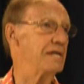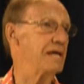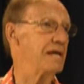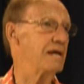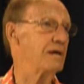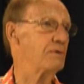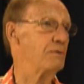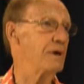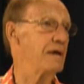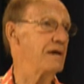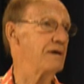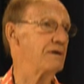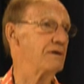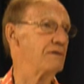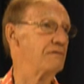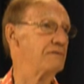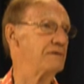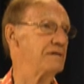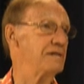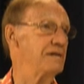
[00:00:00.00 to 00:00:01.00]
get acquainted
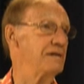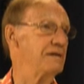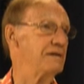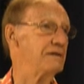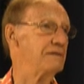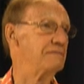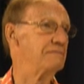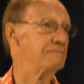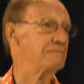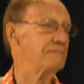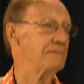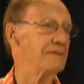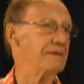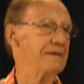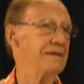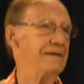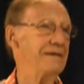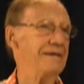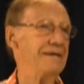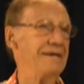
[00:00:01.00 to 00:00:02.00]
over dinner.
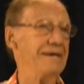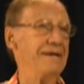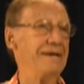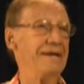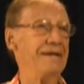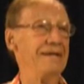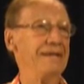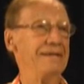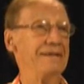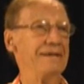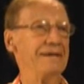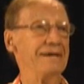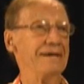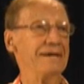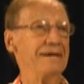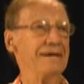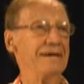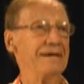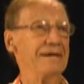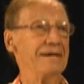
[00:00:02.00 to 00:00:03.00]
And
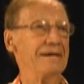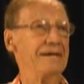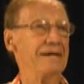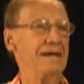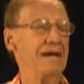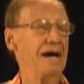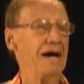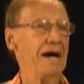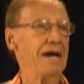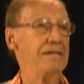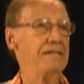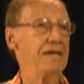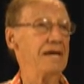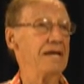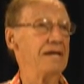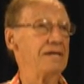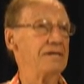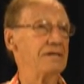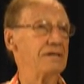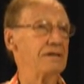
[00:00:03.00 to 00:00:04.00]
uh, I
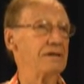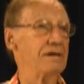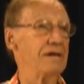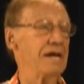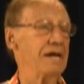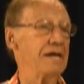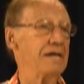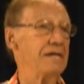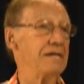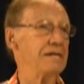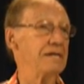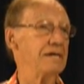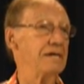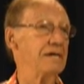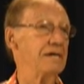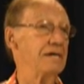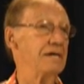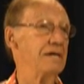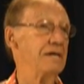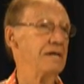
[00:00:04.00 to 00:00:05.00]
dated her. And
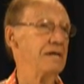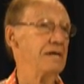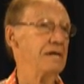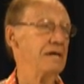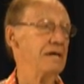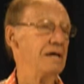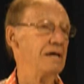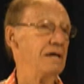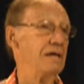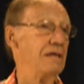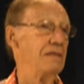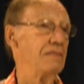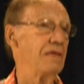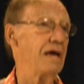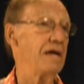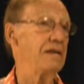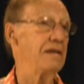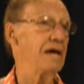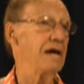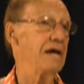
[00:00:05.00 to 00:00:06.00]
uh,
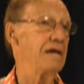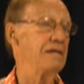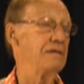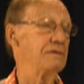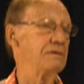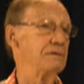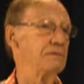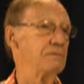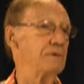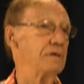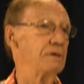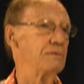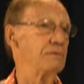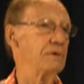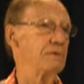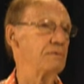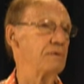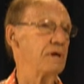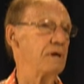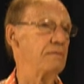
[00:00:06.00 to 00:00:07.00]
that night, when
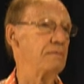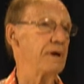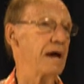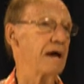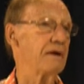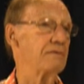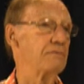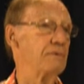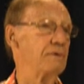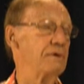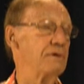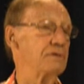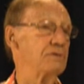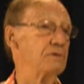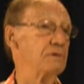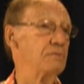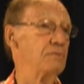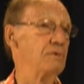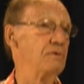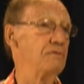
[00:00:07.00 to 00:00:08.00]
we came back, we went to
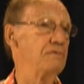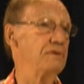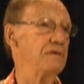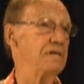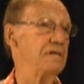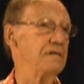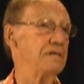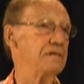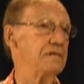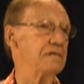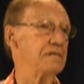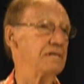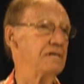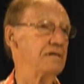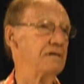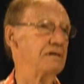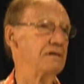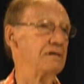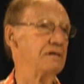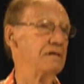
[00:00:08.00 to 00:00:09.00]
a movie and
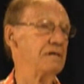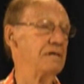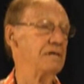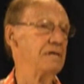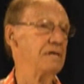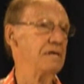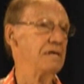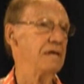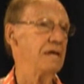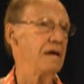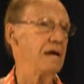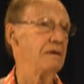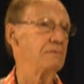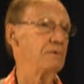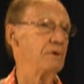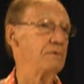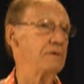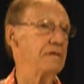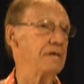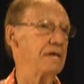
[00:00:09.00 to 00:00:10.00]
dinner. And
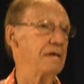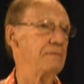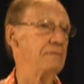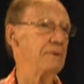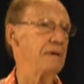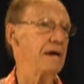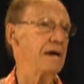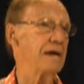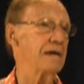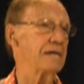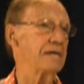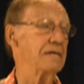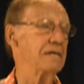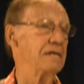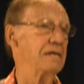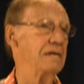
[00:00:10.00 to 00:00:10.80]
when we came back,